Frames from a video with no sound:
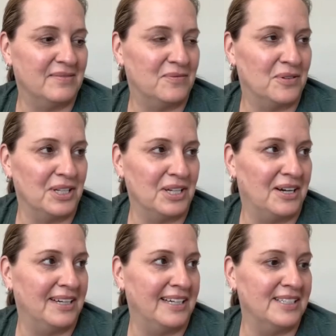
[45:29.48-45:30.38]
for the
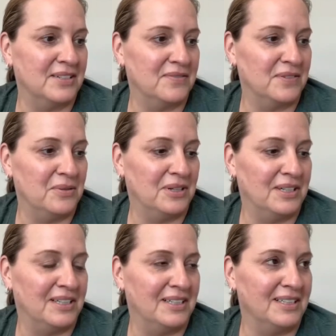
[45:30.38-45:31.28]
audience, if you
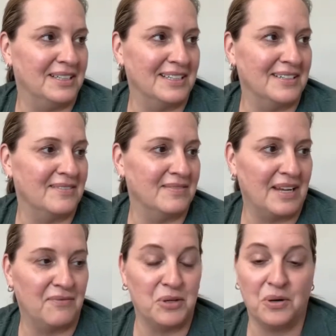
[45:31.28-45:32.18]
are
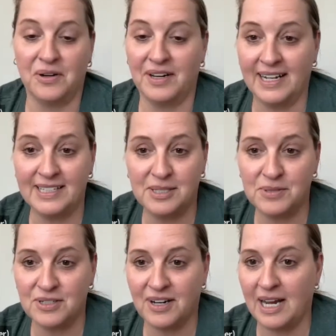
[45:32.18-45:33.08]
if you are not
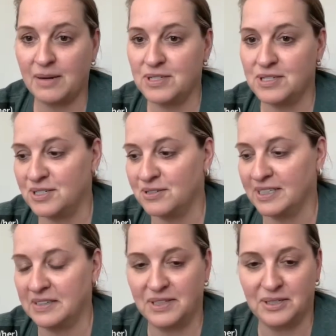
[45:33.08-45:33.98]
subscribed to the
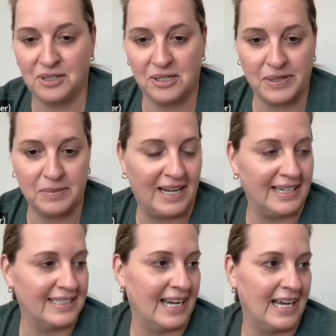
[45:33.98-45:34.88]
Living Corporate
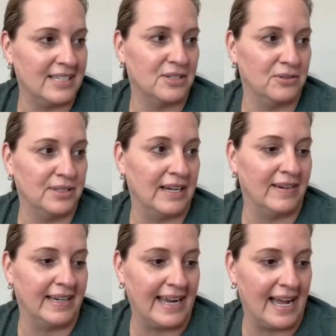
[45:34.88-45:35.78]
podcast, go do that
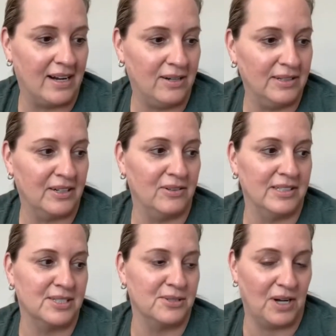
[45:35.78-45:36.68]
right now and go
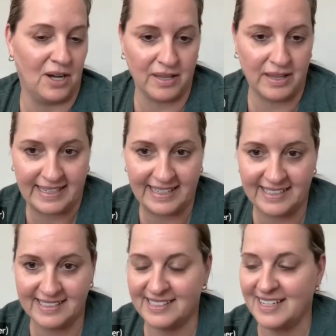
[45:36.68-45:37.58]
listen to all the
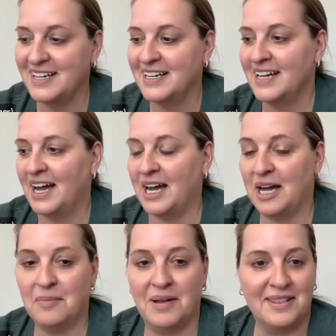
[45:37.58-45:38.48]
things.
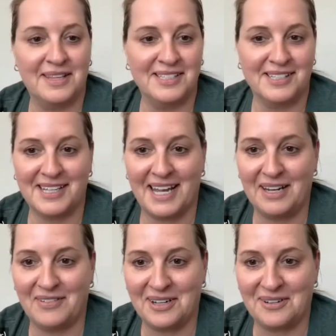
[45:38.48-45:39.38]
Um, this is
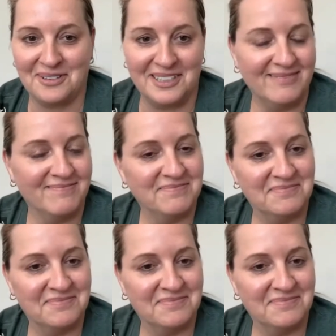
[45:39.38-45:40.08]
Katie Van Horn.